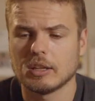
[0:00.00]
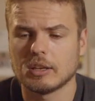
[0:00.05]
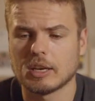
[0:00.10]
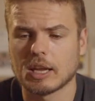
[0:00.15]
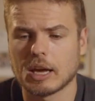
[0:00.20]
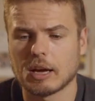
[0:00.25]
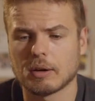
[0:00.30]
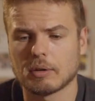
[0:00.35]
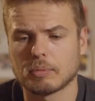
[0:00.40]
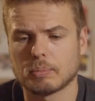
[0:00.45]

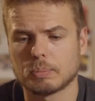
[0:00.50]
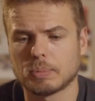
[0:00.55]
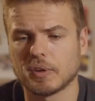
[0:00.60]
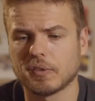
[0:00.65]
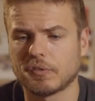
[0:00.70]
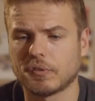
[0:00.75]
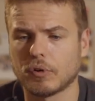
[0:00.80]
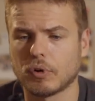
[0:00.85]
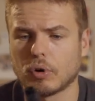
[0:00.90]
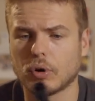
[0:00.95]
Now,
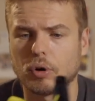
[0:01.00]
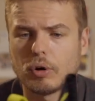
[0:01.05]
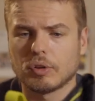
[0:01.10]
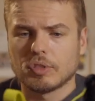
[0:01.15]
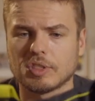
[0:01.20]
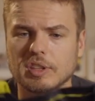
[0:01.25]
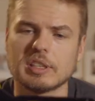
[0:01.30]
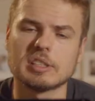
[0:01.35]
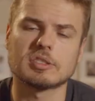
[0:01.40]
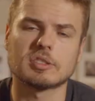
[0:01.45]
before
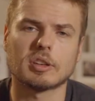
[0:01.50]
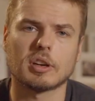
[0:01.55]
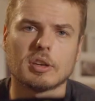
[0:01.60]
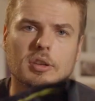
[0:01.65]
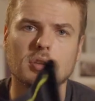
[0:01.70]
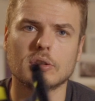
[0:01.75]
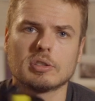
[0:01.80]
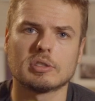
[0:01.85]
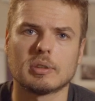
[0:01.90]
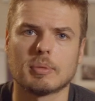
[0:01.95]
this, I
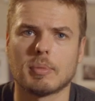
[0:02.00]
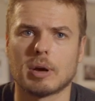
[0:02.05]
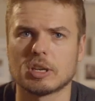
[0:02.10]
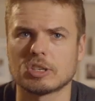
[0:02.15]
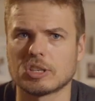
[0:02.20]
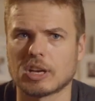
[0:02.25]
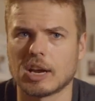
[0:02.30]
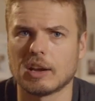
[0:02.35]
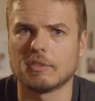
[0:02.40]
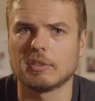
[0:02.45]
used a
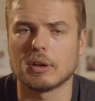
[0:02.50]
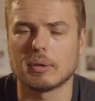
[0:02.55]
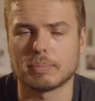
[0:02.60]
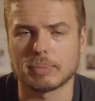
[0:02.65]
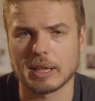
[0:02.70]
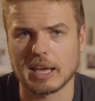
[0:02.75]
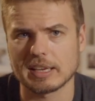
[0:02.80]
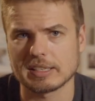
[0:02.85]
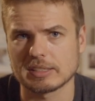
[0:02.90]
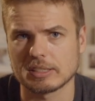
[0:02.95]
much heavier
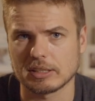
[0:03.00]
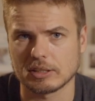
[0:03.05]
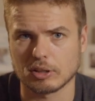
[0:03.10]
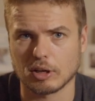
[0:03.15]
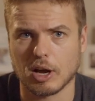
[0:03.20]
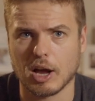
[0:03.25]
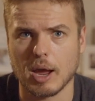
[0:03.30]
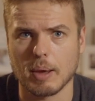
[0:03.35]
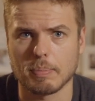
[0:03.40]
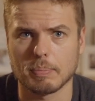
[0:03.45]
plastic
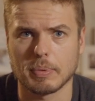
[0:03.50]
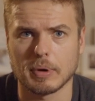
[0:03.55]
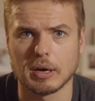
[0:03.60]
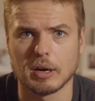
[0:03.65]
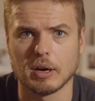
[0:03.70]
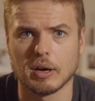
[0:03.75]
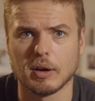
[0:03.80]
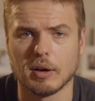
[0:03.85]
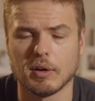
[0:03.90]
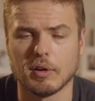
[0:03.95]
type
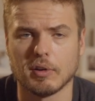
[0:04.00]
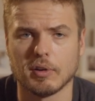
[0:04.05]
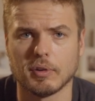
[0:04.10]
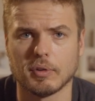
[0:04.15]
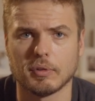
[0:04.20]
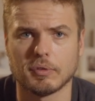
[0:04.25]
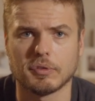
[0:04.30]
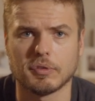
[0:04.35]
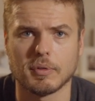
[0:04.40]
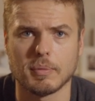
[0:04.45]

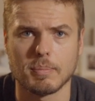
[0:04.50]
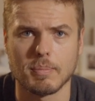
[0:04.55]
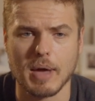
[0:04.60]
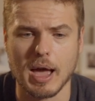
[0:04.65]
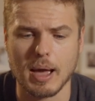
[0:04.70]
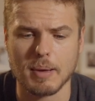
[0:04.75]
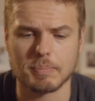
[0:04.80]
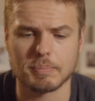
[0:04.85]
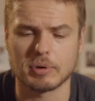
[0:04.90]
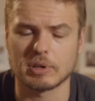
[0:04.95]
of
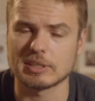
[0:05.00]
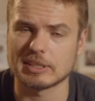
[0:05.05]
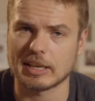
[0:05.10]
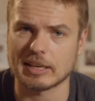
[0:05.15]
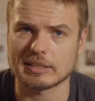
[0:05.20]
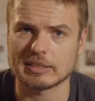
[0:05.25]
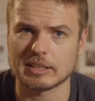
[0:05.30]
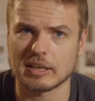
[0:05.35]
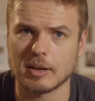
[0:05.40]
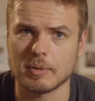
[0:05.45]
map
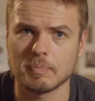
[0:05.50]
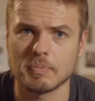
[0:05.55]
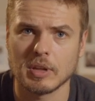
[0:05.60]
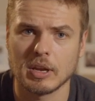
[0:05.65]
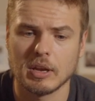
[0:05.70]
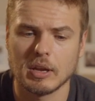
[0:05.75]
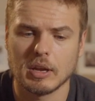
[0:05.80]
protector.